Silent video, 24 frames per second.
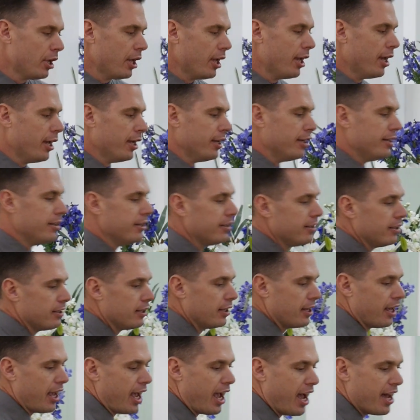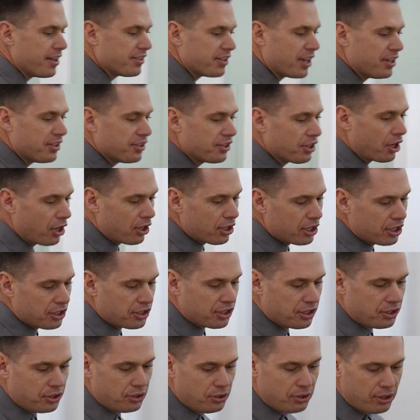And as I started
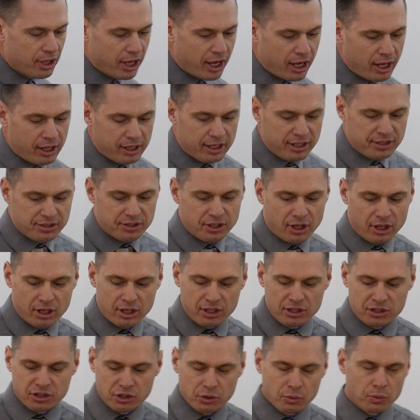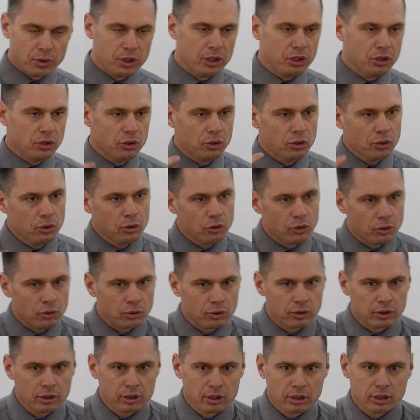to do that, he started to renew
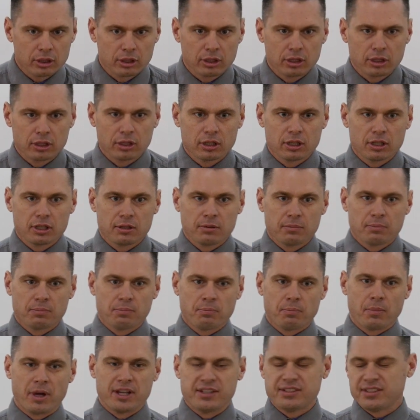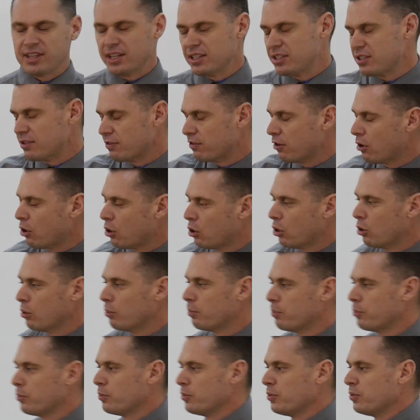my sense of
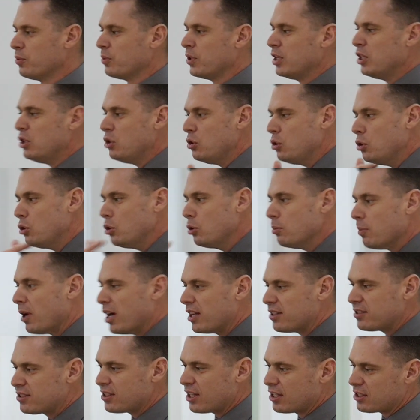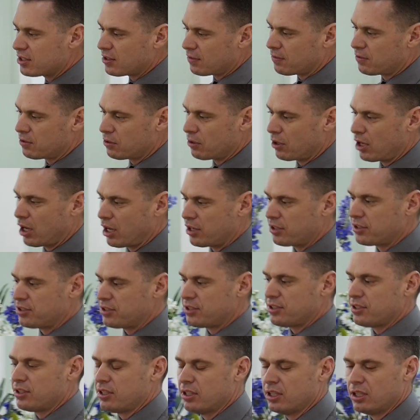hope, renew my sense of
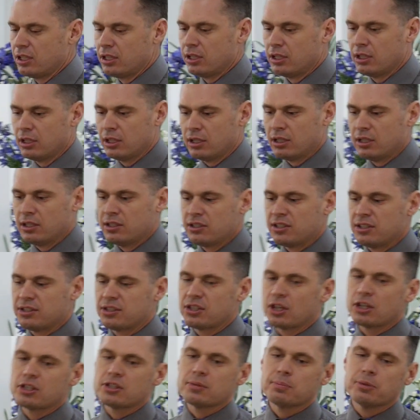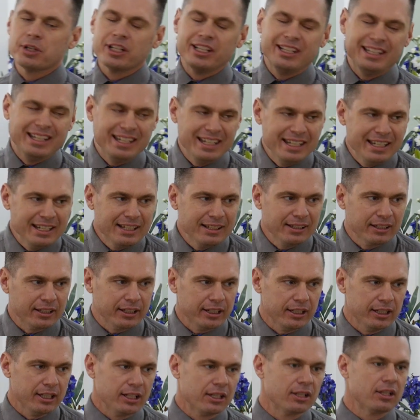trust, to start to bring
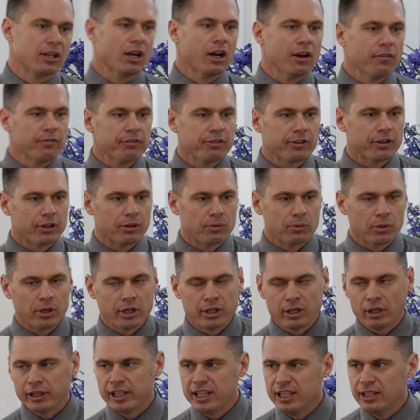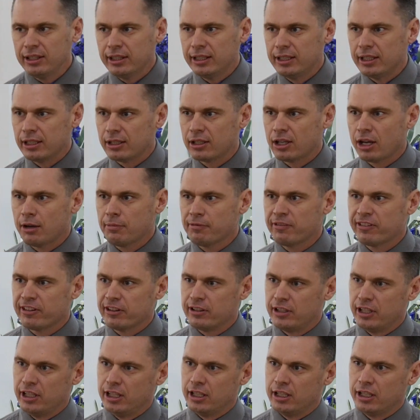healing and comfort where healing and
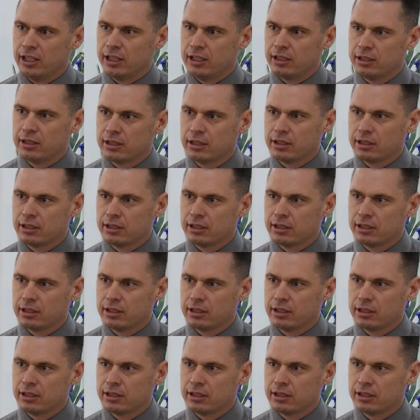comfort needed.